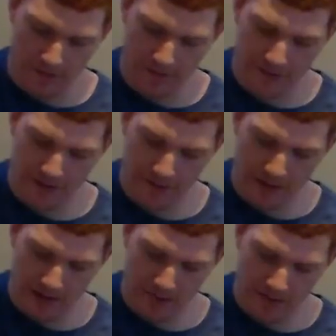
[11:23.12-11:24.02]
the first 2
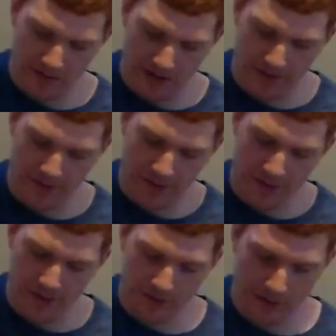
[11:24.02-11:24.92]
times, after
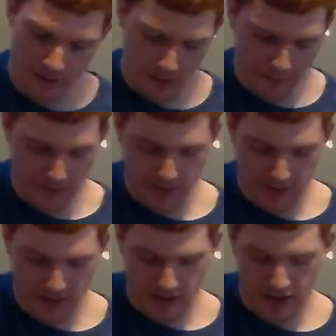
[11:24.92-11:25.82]
you go to
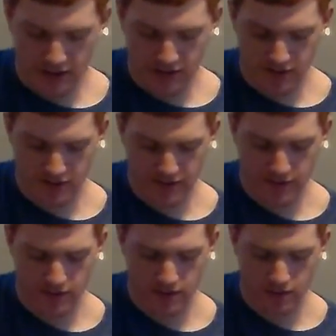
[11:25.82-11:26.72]
the 9th and
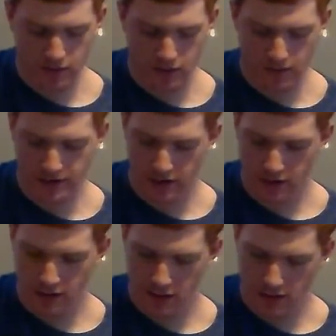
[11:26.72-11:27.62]
7th of
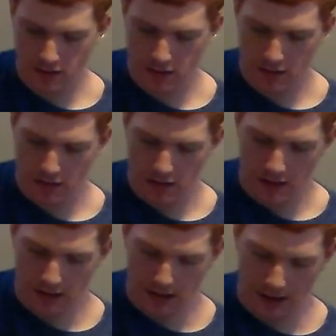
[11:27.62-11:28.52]
here,
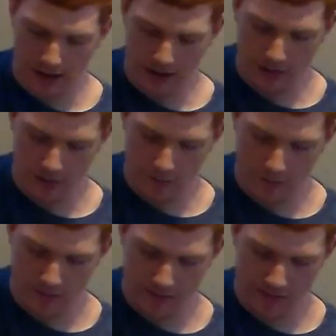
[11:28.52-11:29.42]
you
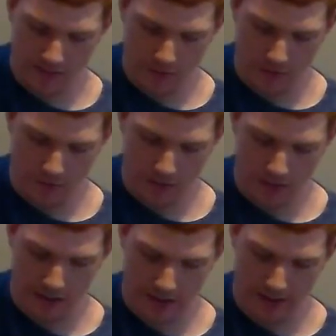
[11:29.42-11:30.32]
want
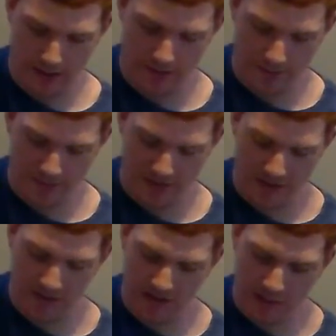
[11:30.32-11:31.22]
to,
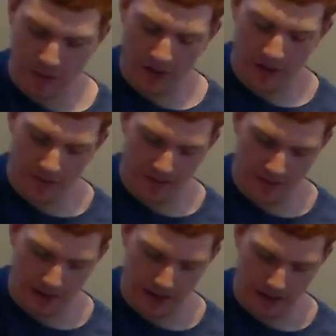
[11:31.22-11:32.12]
there's like a part in
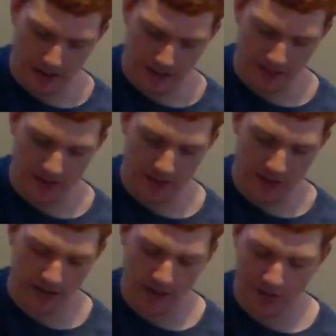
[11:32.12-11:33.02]
between until
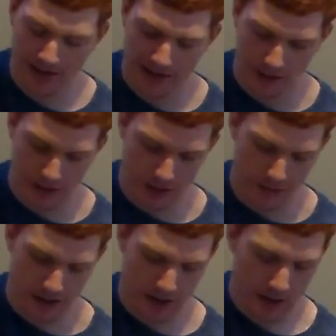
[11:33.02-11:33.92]
you can go back to the
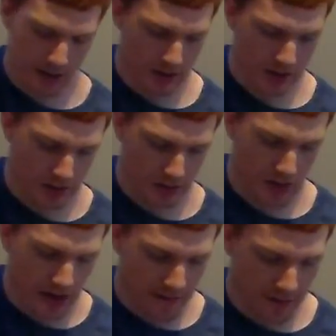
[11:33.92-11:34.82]
strumming. So
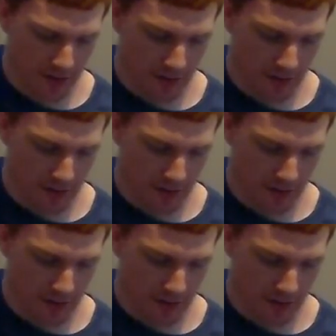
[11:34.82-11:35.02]
you have